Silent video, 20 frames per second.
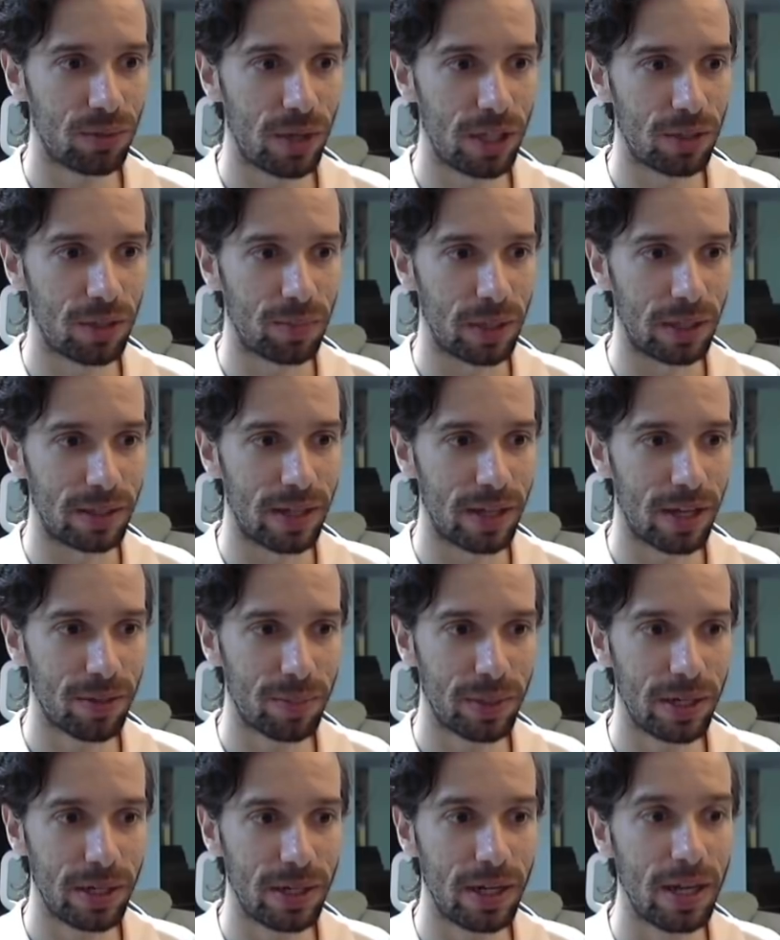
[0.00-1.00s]
Rage Blade,
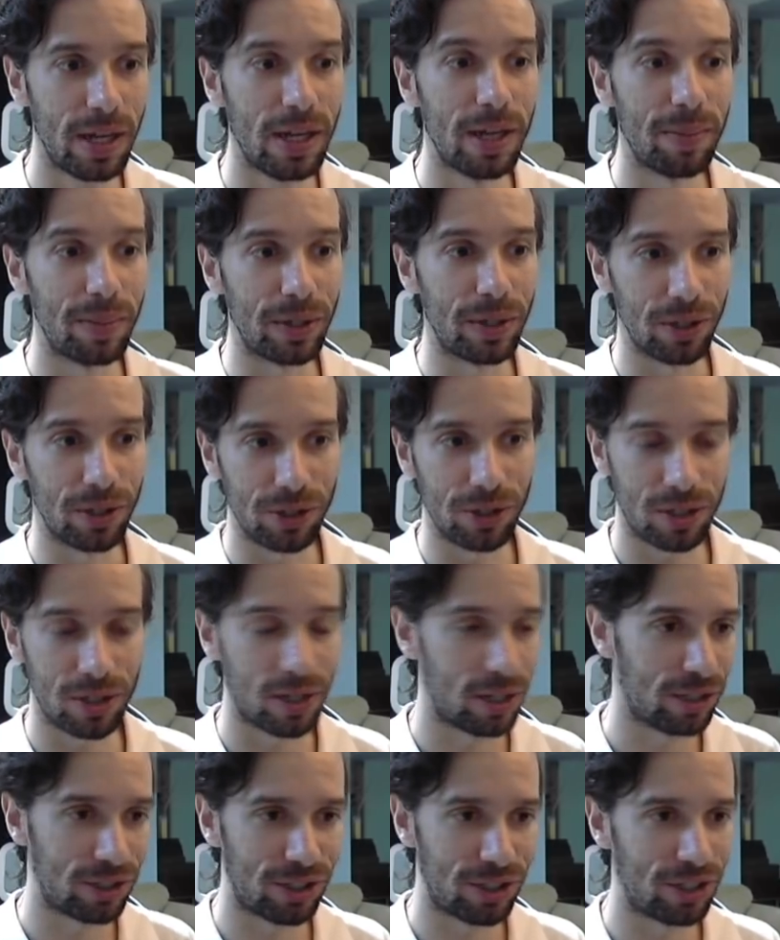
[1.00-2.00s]
Death Blade, because
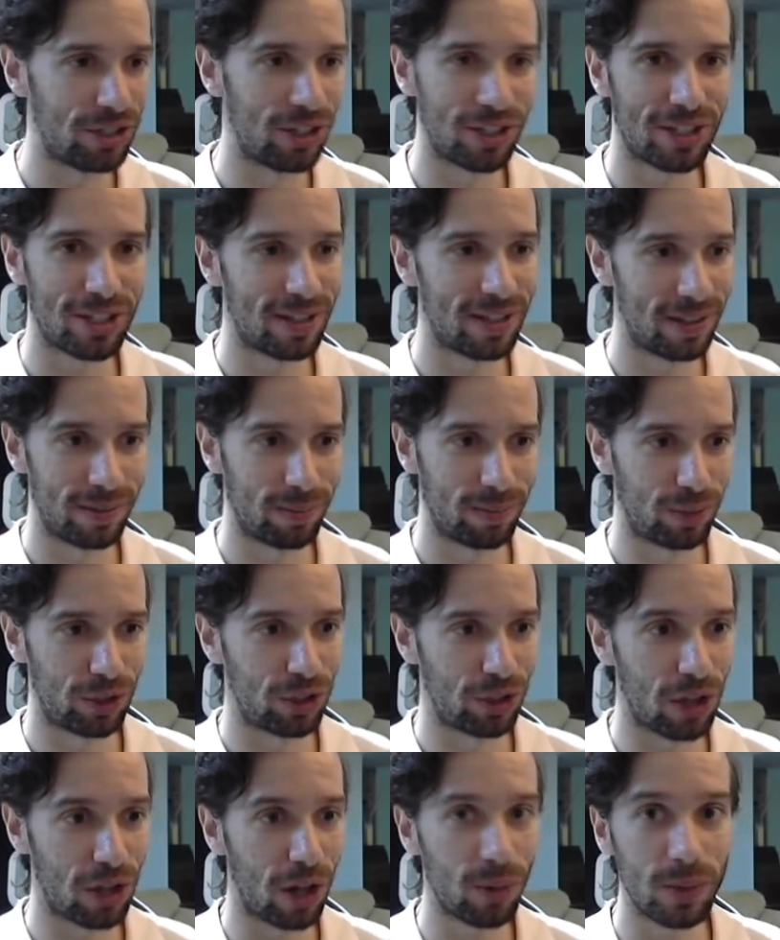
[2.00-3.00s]

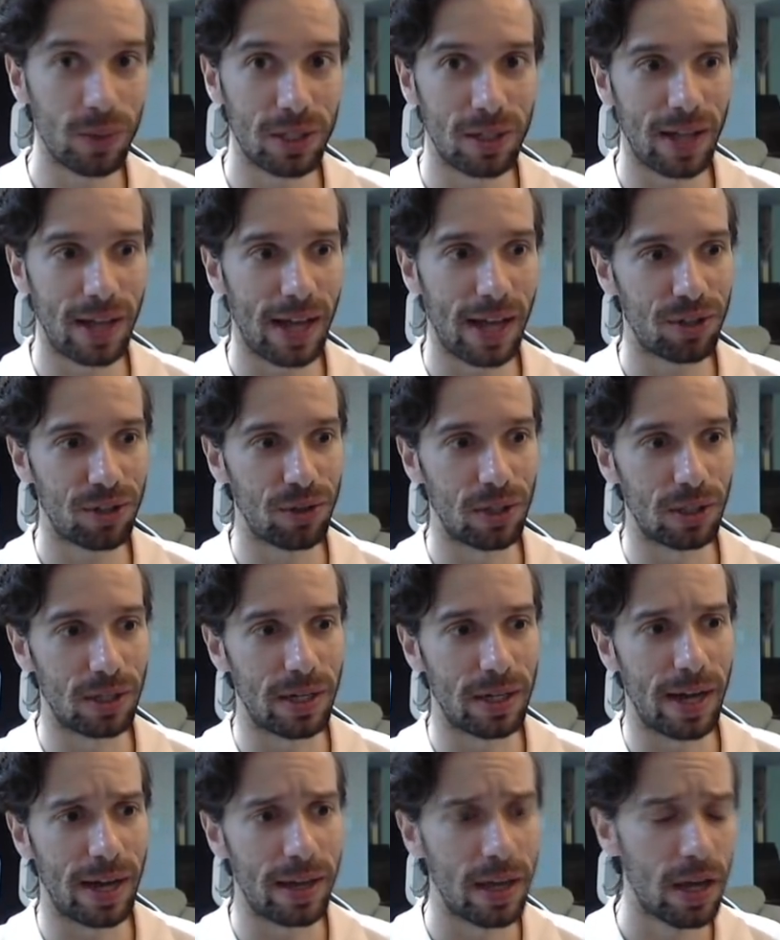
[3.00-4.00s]
she's always the last unit
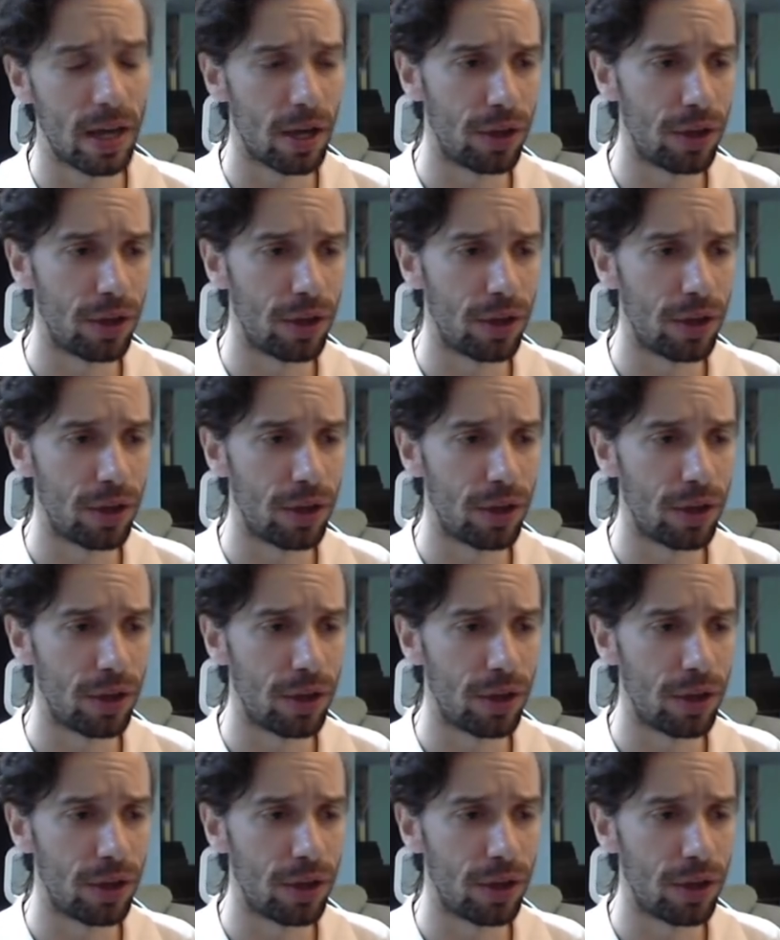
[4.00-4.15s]
to die.